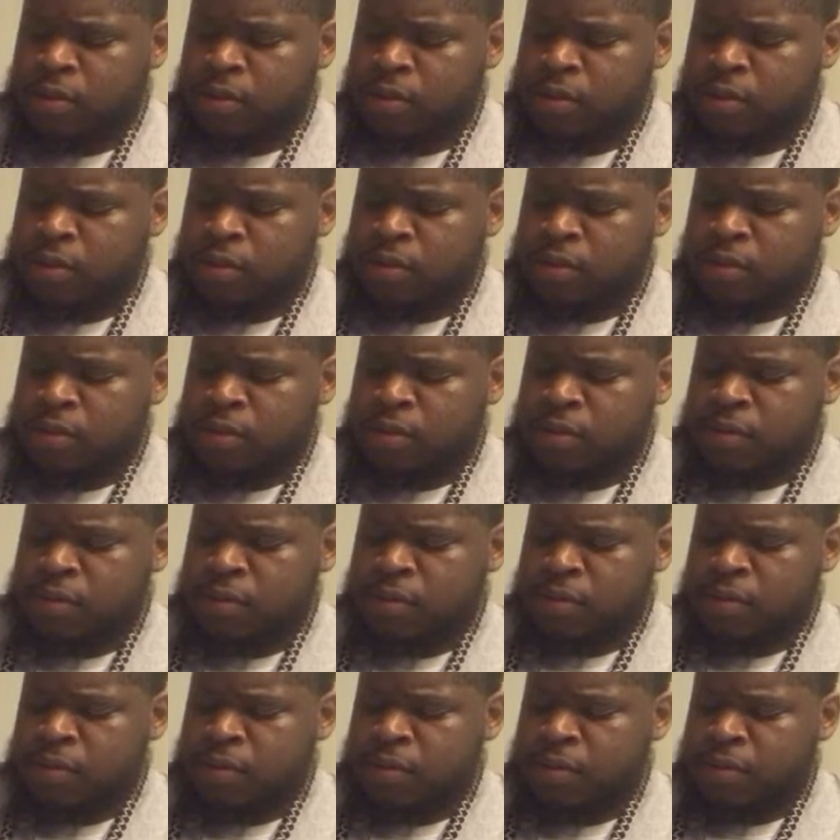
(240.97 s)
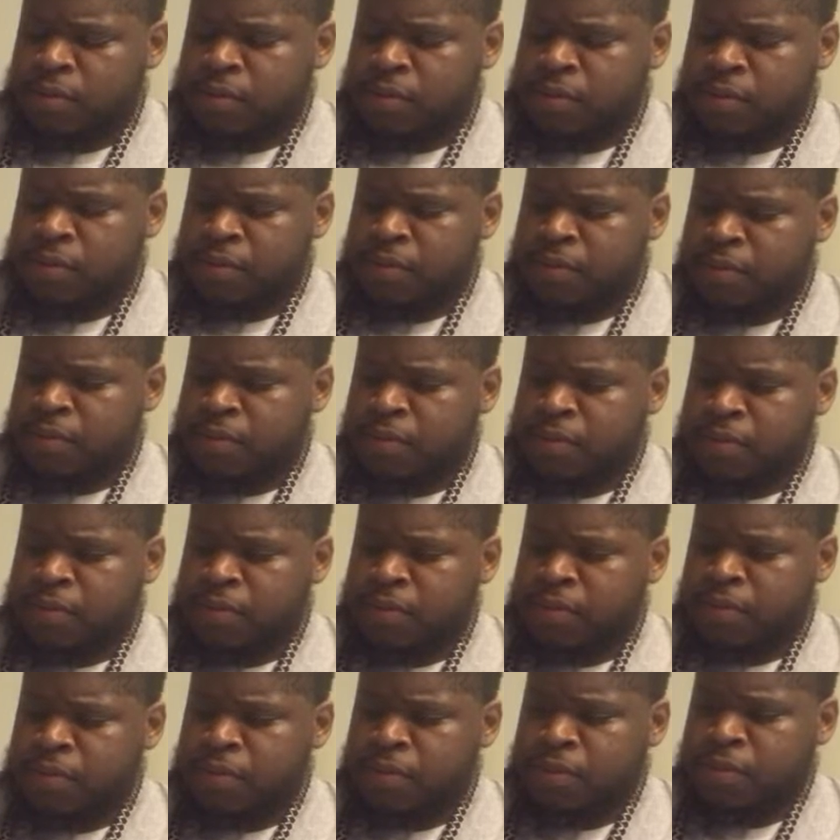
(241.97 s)

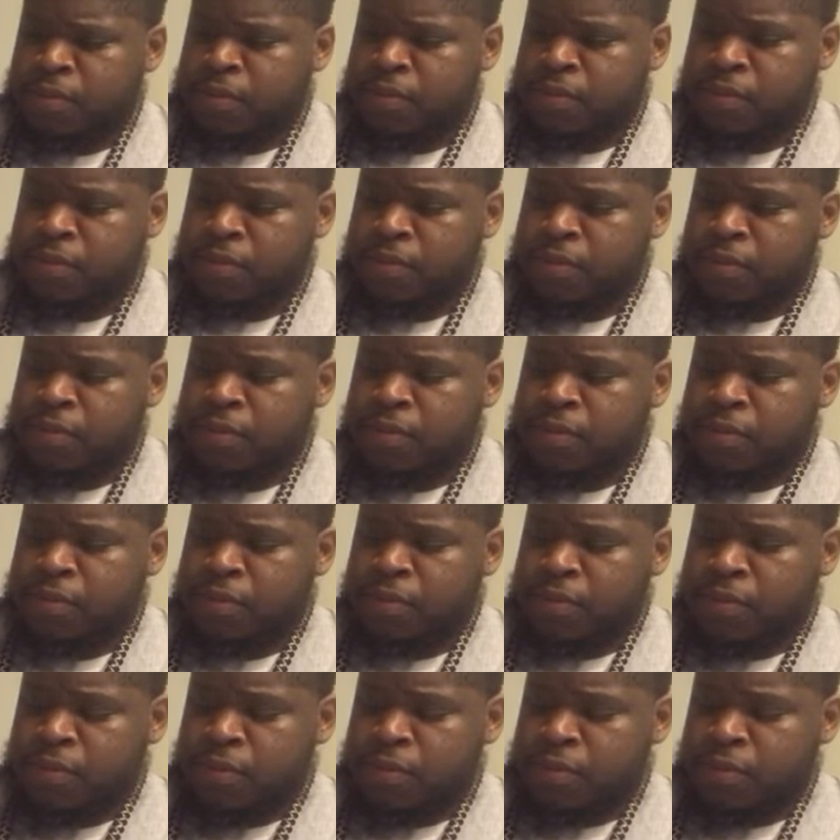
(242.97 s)
No one is speaking in this clip.